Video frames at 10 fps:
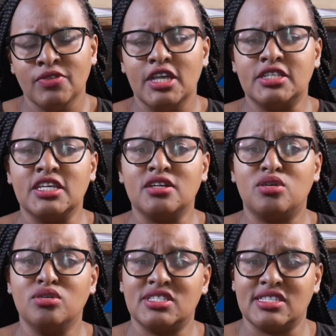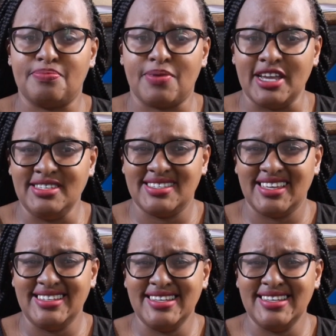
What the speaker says: it includes the price, it